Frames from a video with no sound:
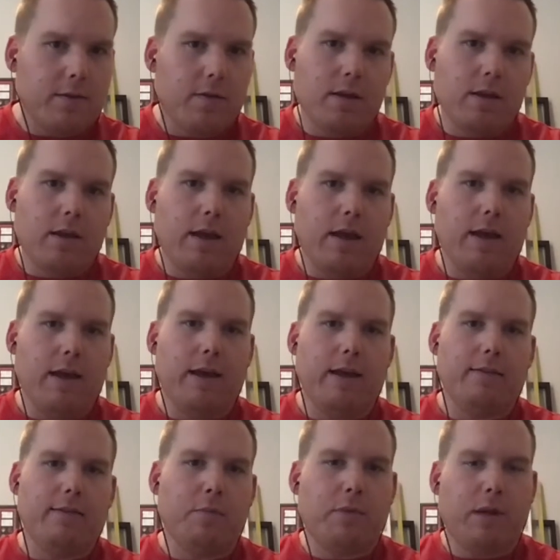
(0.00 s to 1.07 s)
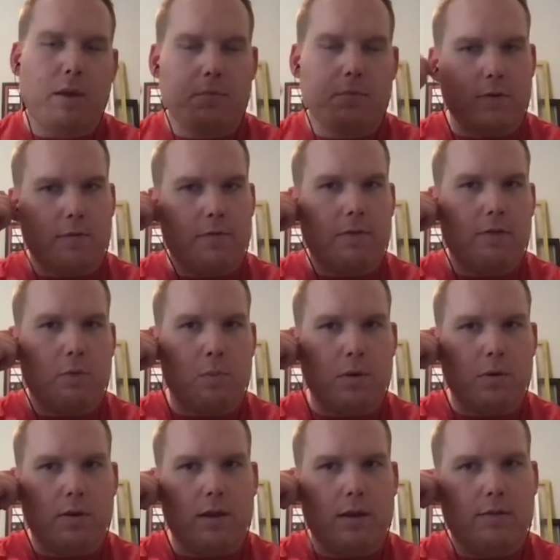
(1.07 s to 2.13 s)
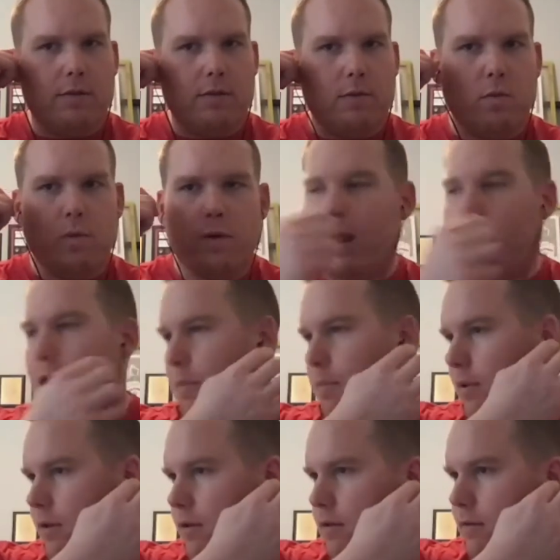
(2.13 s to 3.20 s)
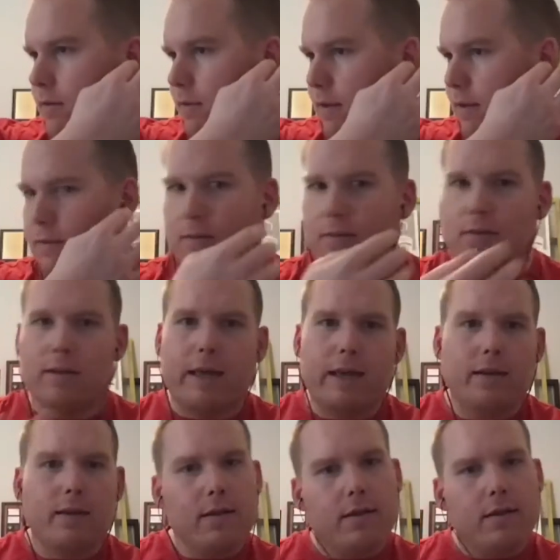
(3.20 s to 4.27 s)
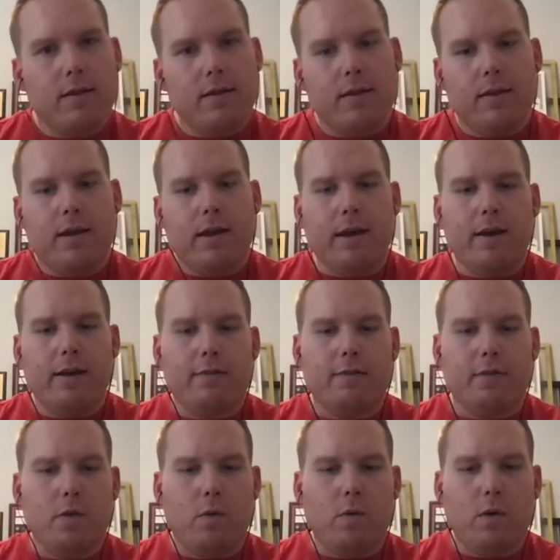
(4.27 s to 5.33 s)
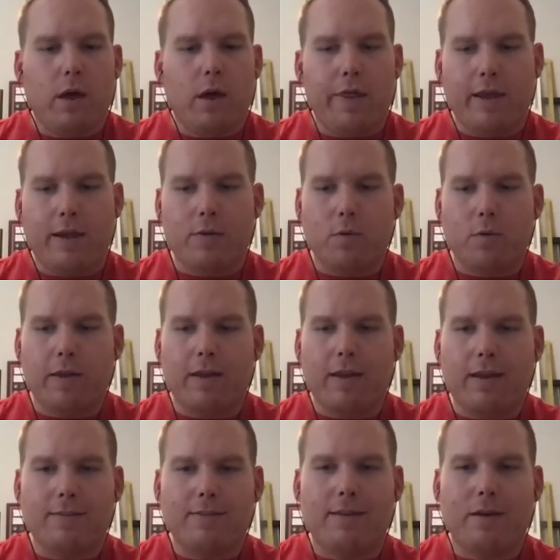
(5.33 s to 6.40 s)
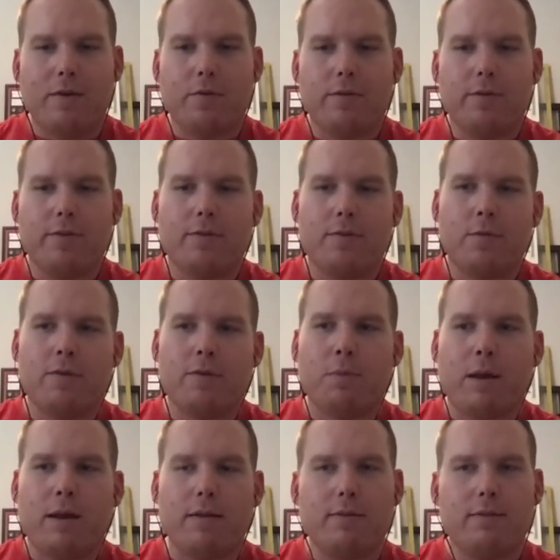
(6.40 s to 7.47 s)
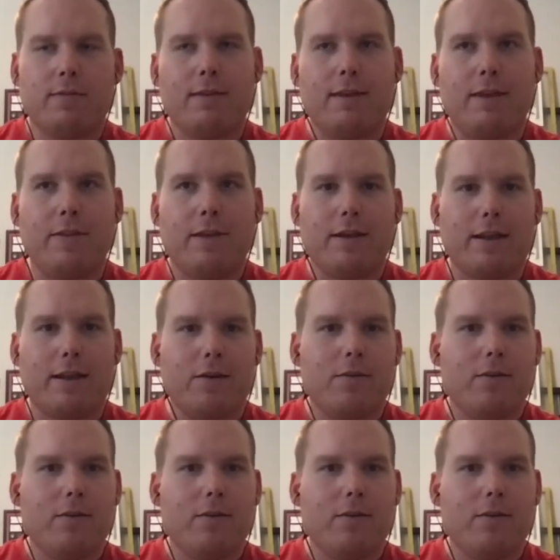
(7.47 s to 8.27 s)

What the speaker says: Yeah. And sometimes your visibility into what happens is delayed. So I think within incident response in the cloud,